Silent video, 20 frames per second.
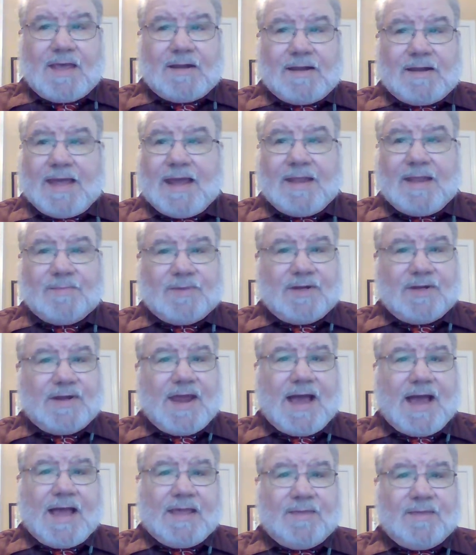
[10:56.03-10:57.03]
let him
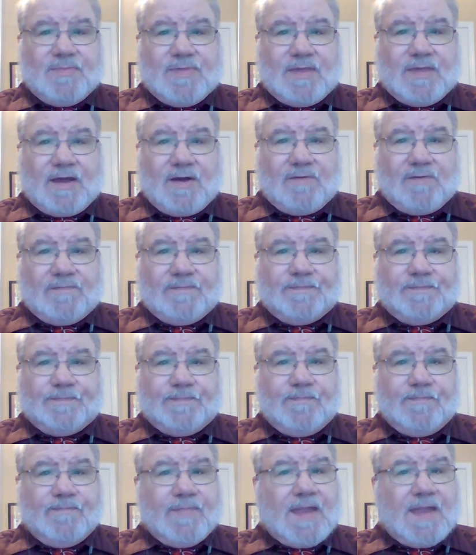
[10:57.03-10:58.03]
deny himself
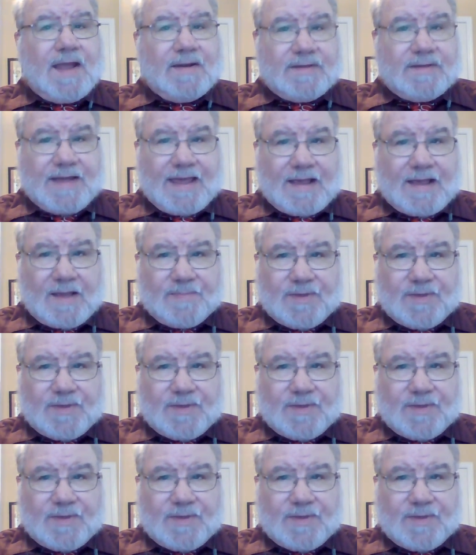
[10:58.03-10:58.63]
and take up